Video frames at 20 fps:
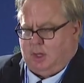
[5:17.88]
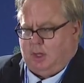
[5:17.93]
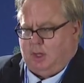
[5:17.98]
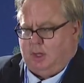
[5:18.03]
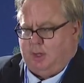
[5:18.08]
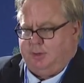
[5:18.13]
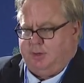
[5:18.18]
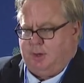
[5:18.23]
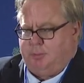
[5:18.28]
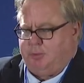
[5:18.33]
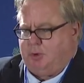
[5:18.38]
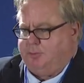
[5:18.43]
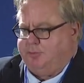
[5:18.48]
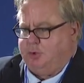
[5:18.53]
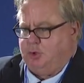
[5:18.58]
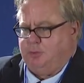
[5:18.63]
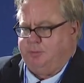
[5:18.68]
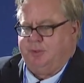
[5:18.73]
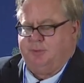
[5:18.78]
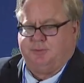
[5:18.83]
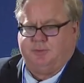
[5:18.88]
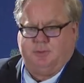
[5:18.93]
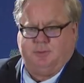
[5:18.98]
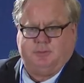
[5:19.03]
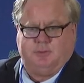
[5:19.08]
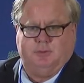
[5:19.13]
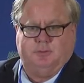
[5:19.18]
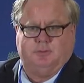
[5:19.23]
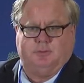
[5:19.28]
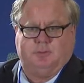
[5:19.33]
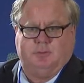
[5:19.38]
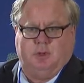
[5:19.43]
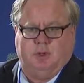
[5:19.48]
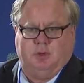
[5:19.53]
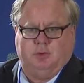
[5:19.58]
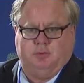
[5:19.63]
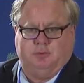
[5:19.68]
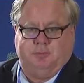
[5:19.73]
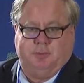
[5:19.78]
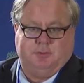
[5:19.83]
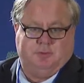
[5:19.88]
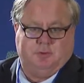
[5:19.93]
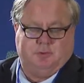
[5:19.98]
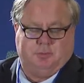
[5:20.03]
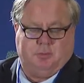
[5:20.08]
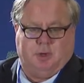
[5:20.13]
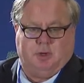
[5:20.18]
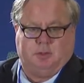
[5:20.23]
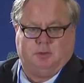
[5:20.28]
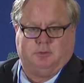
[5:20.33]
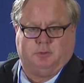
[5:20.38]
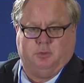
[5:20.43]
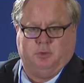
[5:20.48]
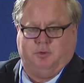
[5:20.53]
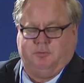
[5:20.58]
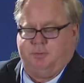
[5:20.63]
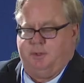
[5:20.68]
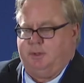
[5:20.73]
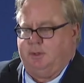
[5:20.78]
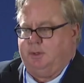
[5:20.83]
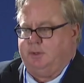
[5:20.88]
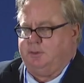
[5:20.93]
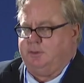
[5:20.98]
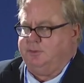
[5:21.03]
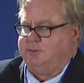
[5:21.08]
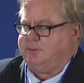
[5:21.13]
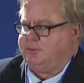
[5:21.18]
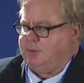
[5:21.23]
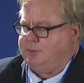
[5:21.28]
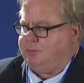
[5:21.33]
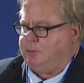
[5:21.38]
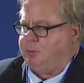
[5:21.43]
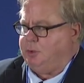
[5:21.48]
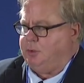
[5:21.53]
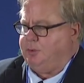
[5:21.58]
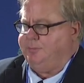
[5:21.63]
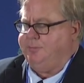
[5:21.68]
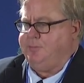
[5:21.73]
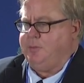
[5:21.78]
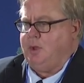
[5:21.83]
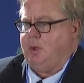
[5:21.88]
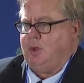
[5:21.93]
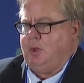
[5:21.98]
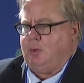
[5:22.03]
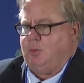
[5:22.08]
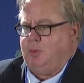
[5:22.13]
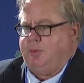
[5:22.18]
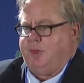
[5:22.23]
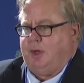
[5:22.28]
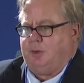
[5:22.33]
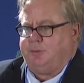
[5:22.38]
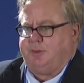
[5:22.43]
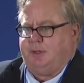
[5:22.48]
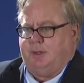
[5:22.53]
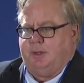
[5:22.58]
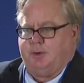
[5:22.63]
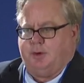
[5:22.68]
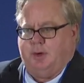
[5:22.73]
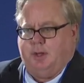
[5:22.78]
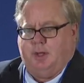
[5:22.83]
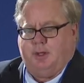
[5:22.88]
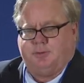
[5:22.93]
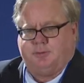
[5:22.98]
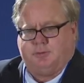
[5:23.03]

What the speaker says: number of new businesses whose business models would have been inconceivable without the internet.